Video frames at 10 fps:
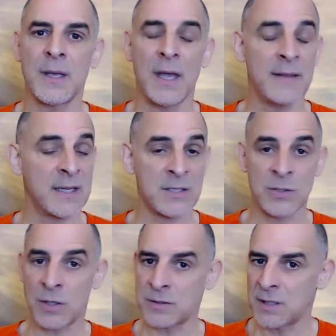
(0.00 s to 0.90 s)
And that's
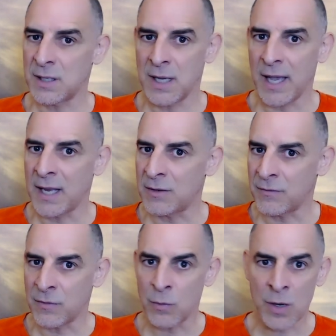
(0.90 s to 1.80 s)
not end
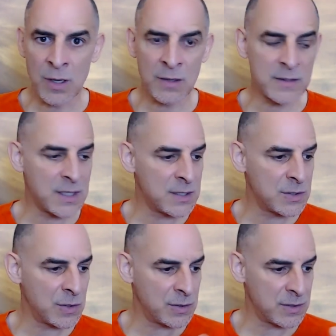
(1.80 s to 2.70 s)
of the world, it's
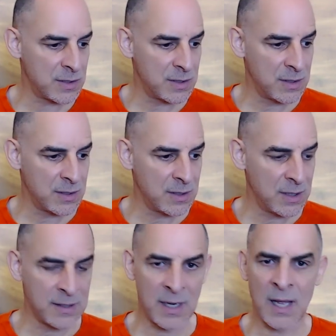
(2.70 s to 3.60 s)
not
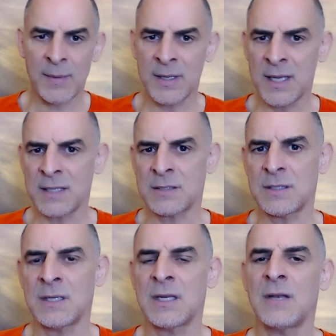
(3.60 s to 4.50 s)
a drama. Yes,
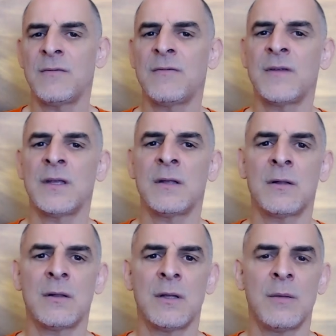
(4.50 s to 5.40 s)
it can
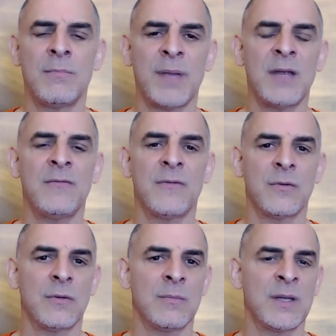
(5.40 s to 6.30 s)
feel
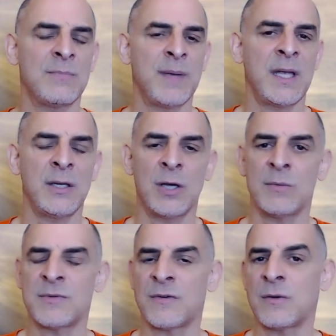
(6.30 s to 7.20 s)
painful, but pain
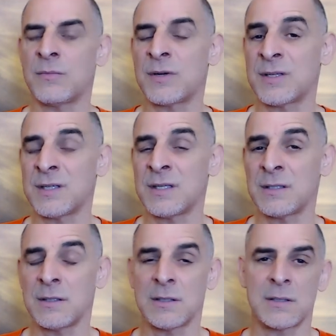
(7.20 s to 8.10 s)
comes from
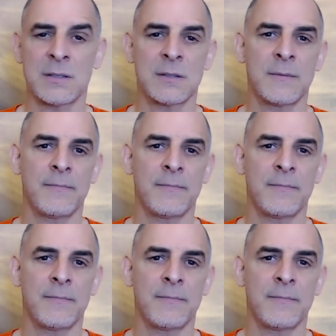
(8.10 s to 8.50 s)
resistance.